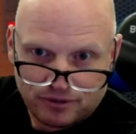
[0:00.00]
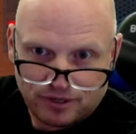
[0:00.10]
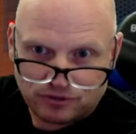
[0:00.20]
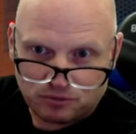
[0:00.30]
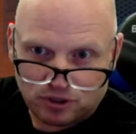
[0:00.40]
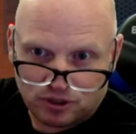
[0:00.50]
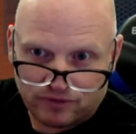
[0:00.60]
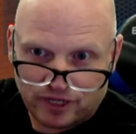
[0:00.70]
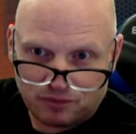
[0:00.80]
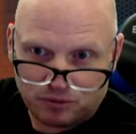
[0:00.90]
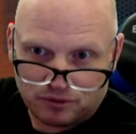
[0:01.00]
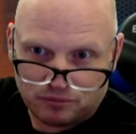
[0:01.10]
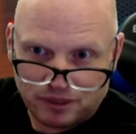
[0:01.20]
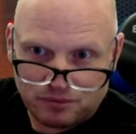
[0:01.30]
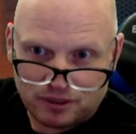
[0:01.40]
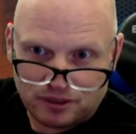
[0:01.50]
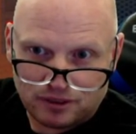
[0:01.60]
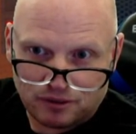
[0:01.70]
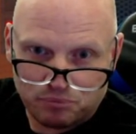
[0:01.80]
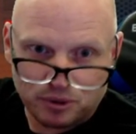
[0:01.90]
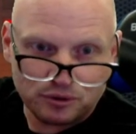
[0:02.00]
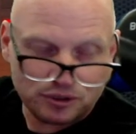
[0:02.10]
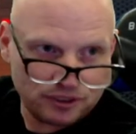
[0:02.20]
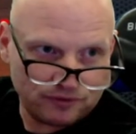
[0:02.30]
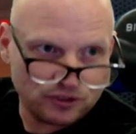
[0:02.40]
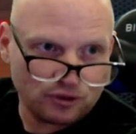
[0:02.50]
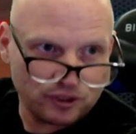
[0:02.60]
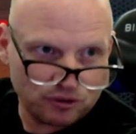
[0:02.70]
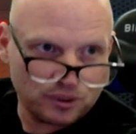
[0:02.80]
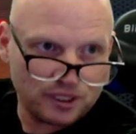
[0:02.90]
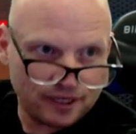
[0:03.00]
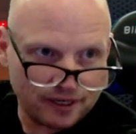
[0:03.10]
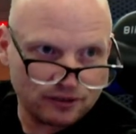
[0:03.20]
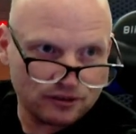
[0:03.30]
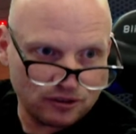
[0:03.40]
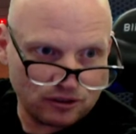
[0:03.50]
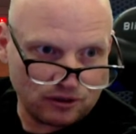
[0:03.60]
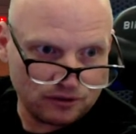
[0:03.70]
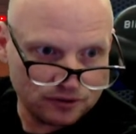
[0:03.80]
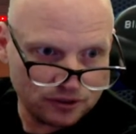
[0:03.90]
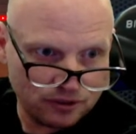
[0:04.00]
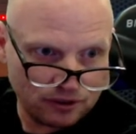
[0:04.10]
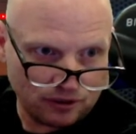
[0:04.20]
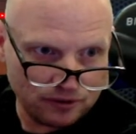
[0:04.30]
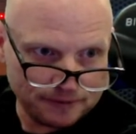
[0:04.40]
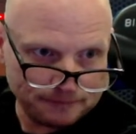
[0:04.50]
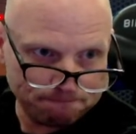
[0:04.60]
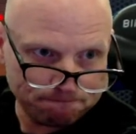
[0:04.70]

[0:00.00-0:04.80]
You have some current available. Maybe a boost if it's only three. Yeah, good call. Good call.